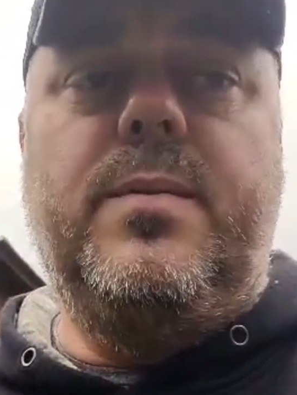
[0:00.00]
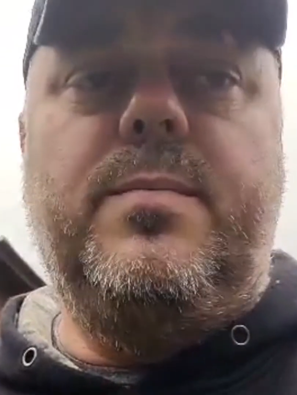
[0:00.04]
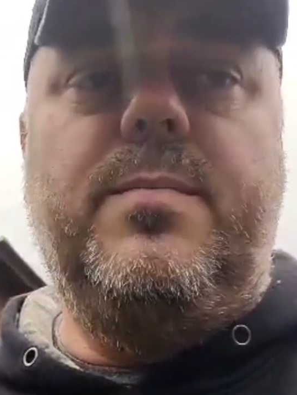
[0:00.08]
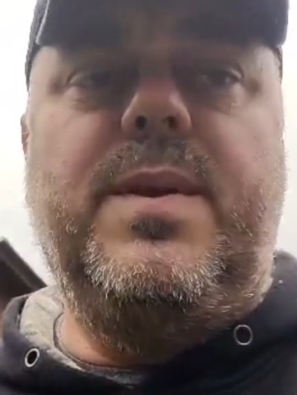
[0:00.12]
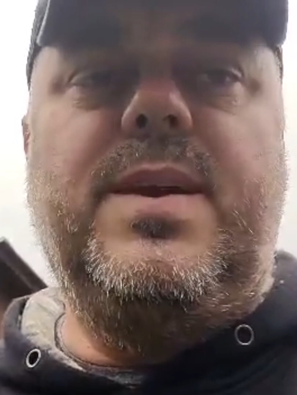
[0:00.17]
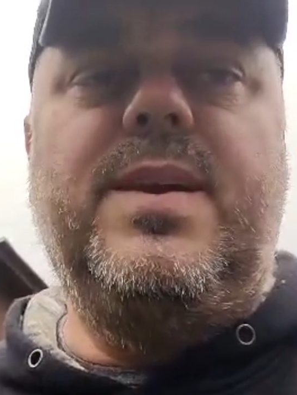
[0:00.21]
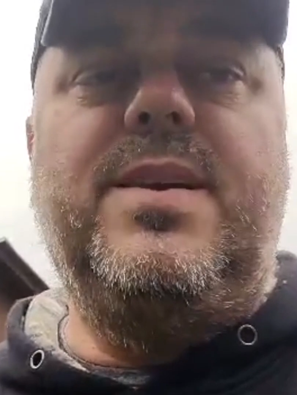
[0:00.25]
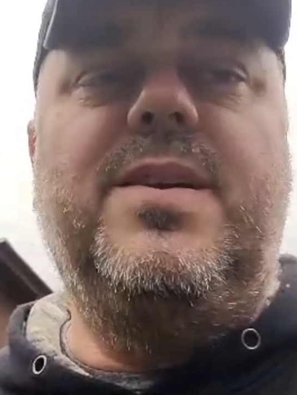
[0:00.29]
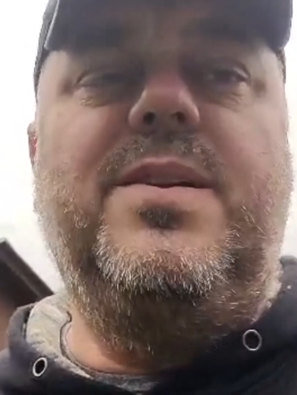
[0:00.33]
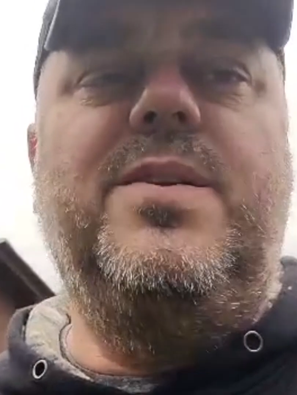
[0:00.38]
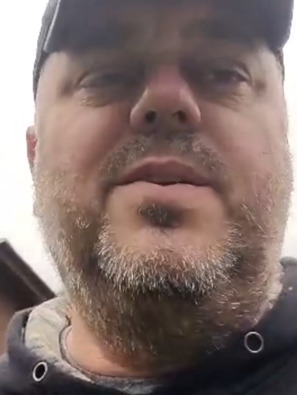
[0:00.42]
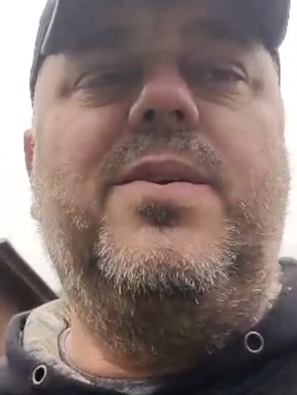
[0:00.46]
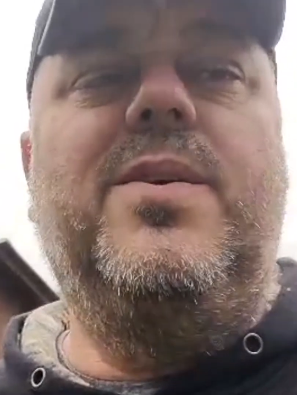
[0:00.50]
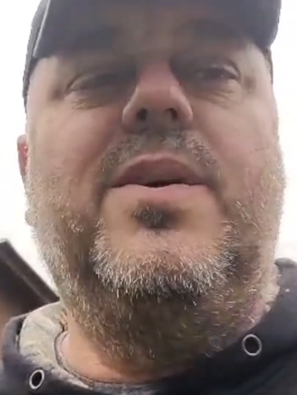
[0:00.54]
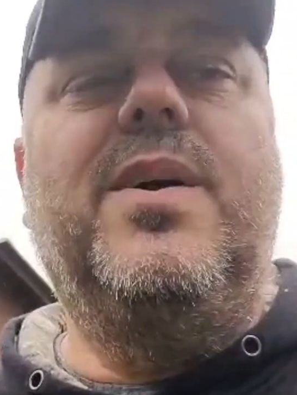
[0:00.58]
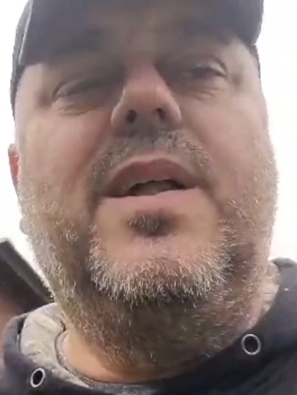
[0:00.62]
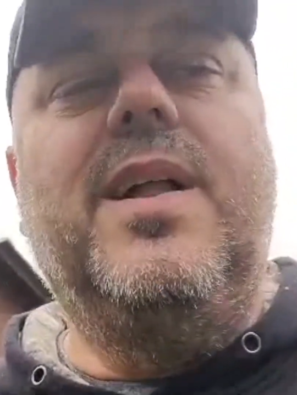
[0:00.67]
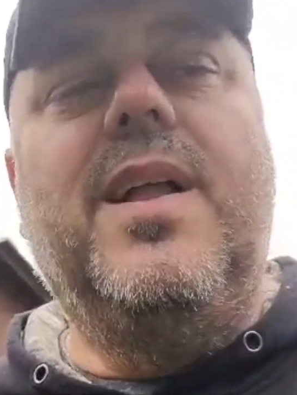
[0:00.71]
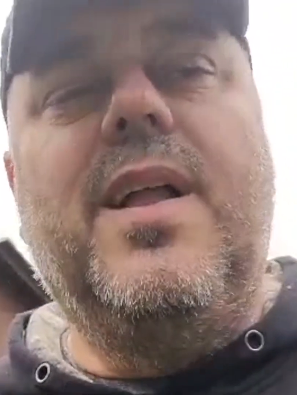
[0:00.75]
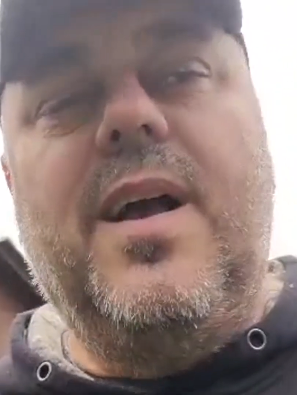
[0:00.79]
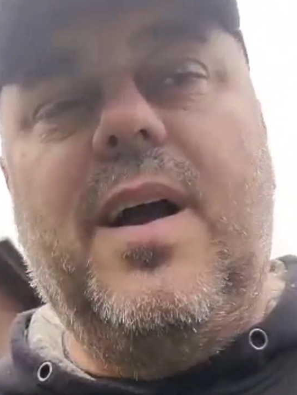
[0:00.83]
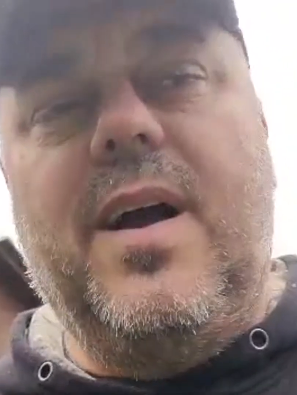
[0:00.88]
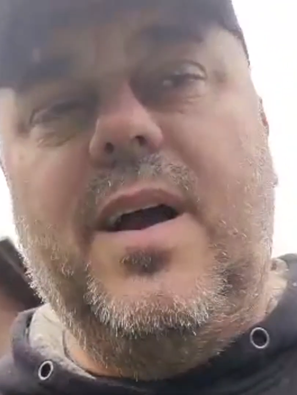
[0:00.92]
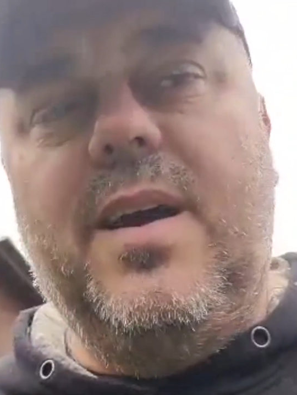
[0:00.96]
me.
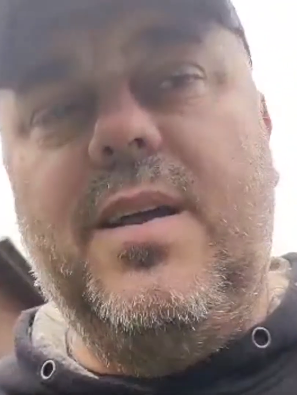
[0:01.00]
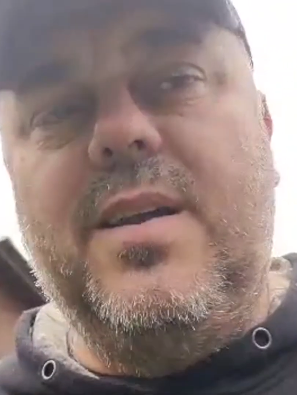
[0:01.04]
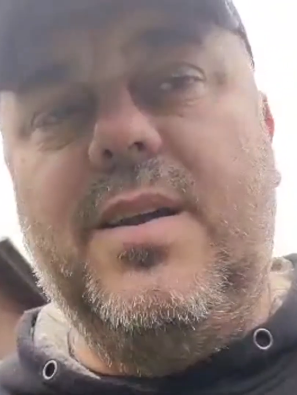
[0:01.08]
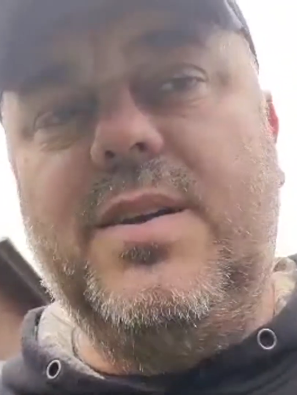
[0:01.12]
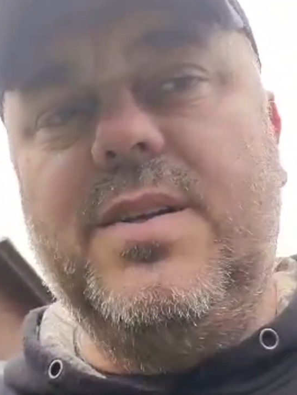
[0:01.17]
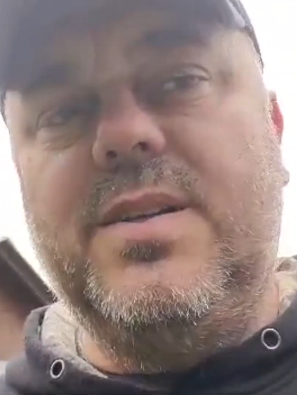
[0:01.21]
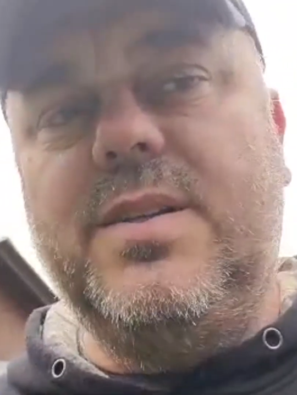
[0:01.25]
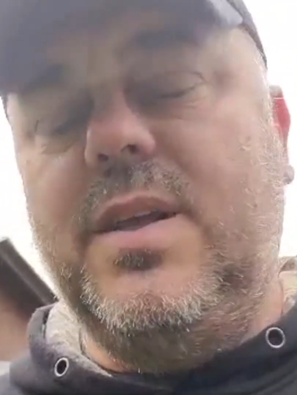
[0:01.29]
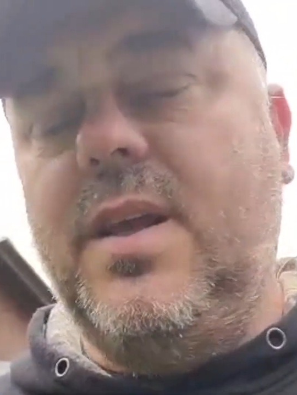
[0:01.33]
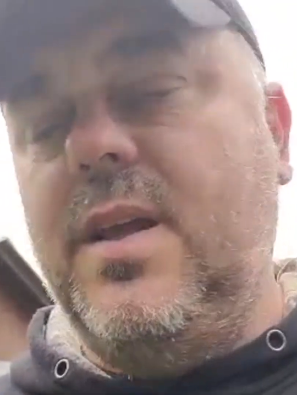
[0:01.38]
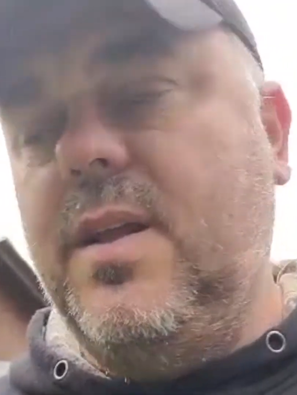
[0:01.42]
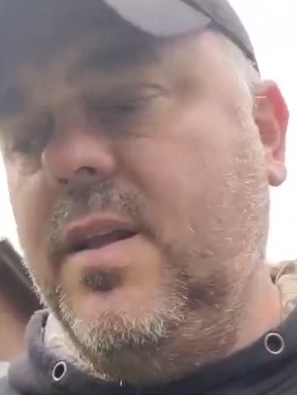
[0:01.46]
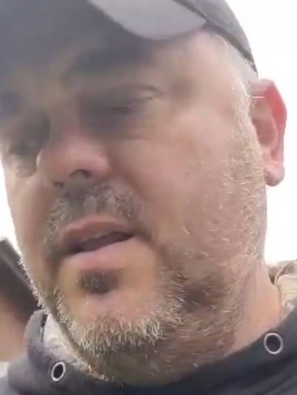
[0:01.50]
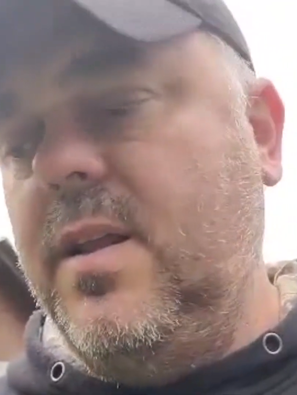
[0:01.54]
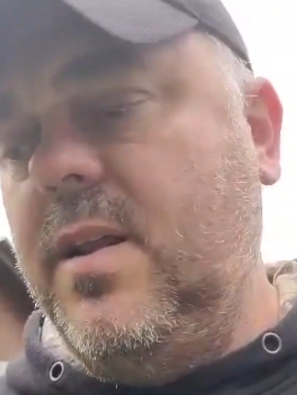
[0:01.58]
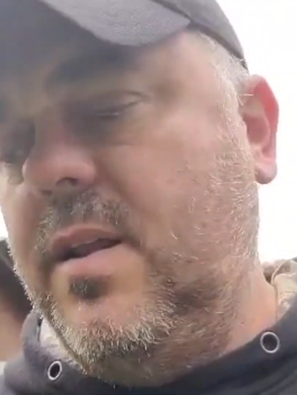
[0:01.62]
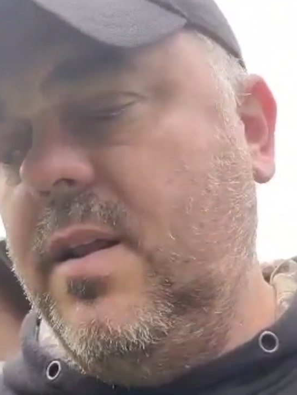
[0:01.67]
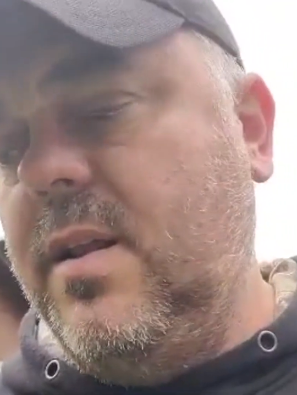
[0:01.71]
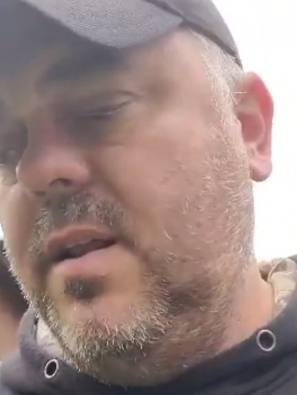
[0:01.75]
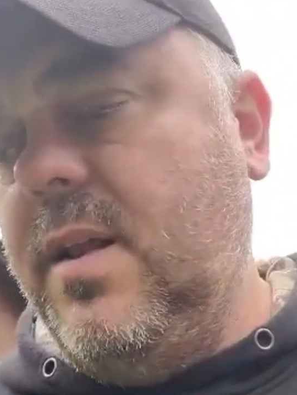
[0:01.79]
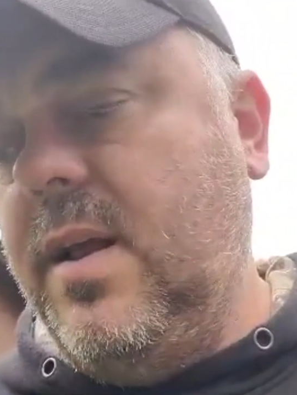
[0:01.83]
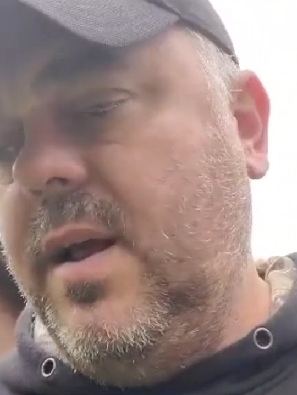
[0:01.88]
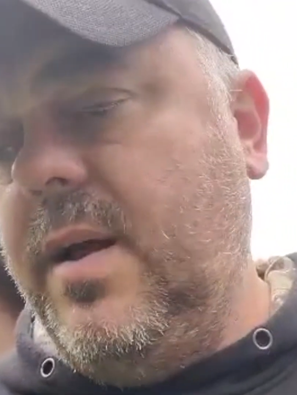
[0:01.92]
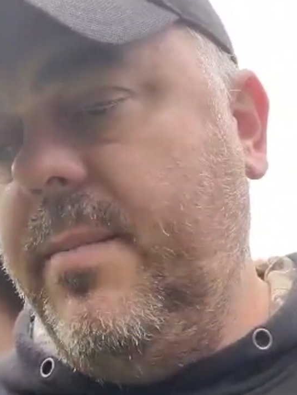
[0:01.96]
I understand that
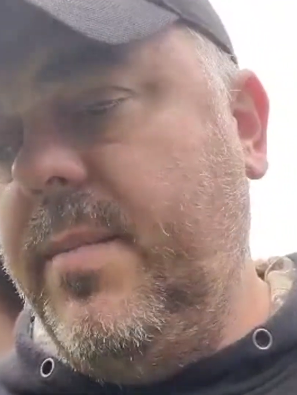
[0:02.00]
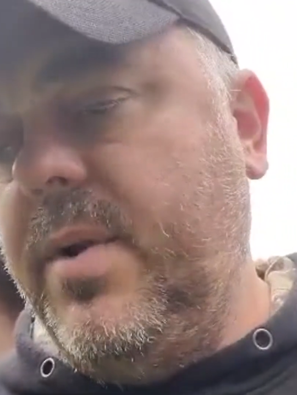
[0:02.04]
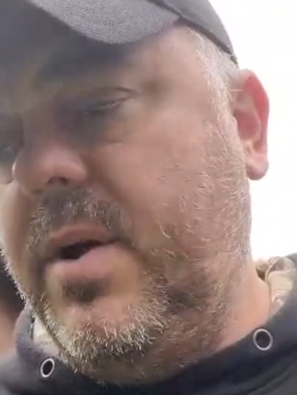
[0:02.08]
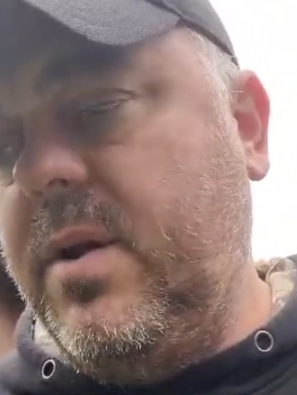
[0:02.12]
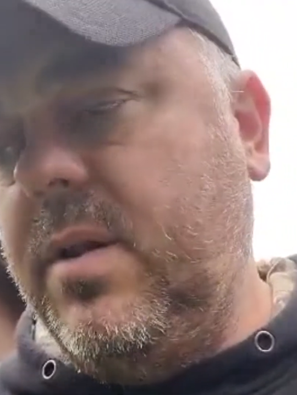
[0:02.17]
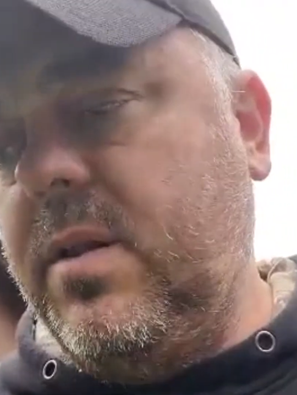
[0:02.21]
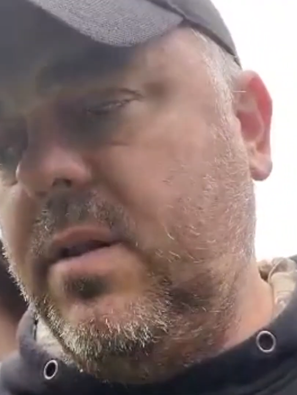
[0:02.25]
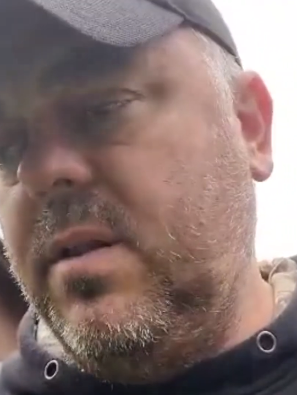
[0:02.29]
I'm not